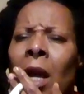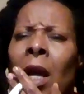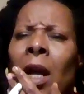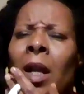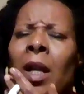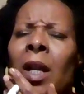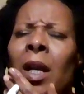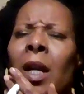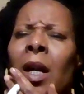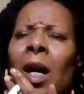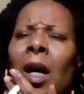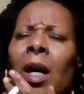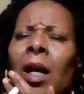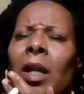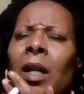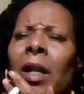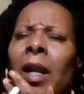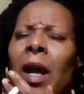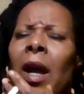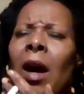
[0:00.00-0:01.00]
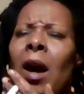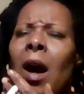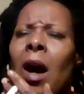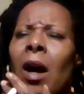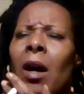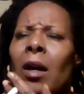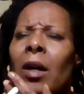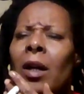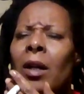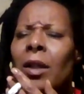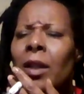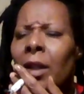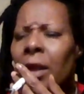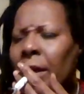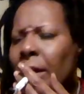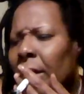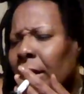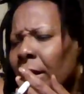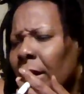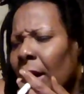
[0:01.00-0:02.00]
Nigga, now,
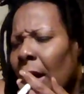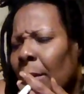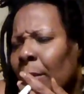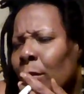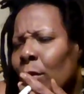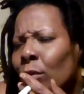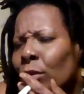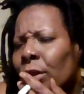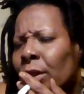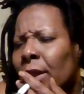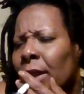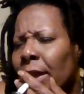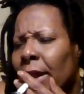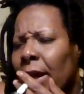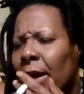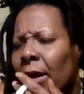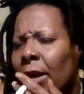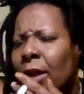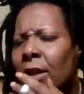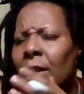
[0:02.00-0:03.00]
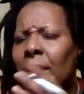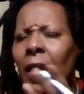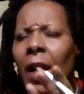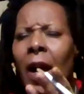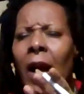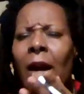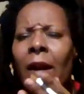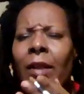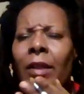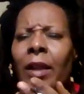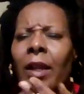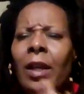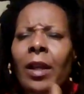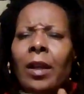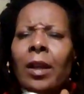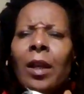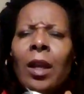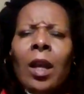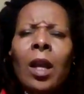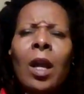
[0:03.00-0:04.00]
yeah, I'm used to now, because now I
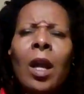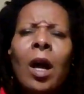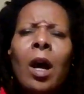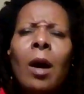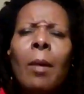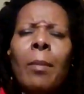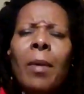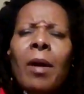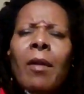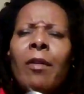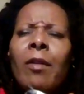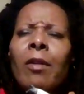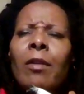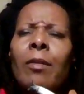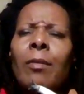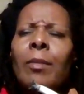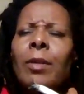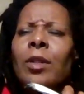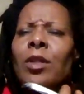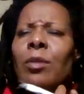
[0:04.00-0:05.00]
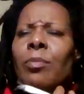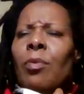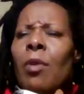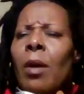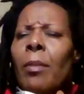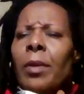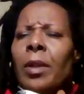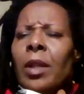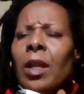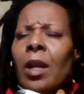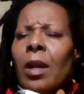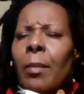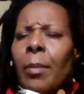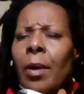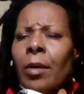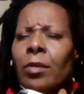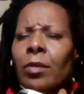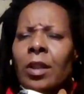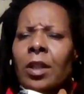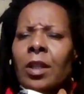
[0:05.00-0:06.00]
think America, we should probably think
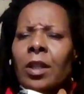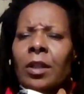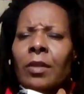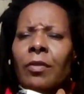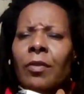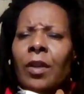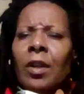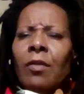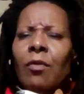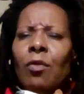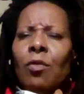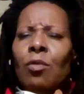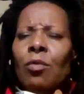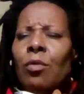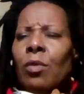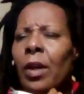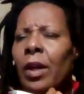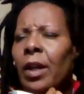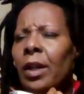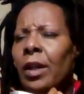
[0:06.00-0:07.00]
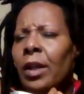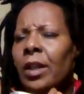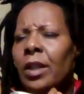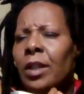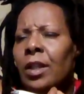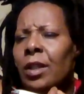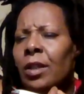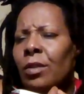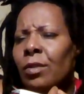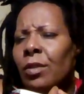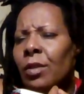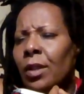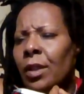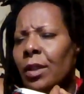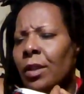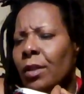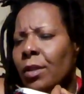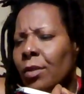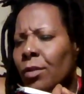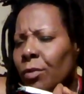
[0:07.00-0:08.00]
about the 6 feet rule and
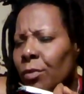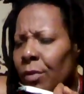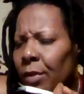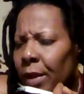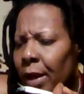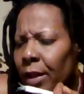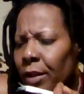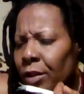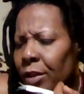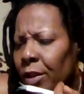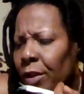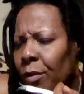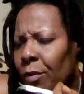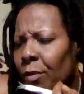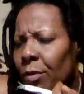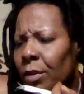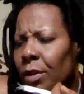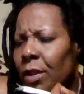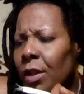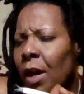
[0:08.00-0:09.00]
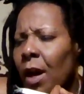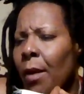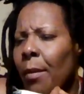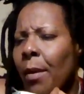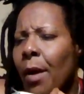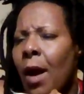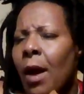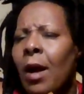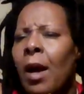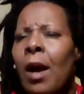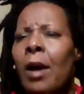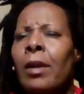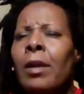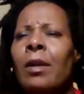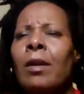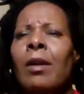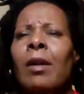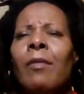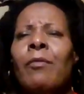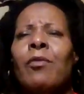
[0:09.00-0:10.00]
instituting that shit all the time. I'm
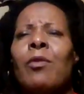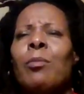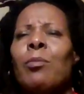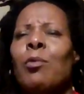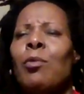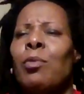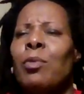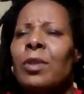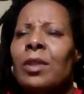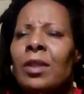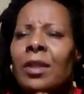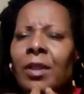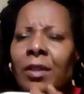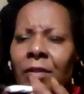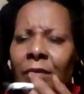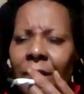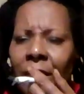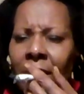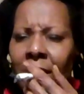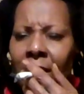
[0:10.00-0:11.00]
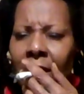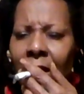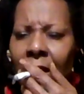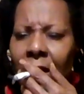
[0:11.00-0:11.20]
uncomfortable with 6 feet.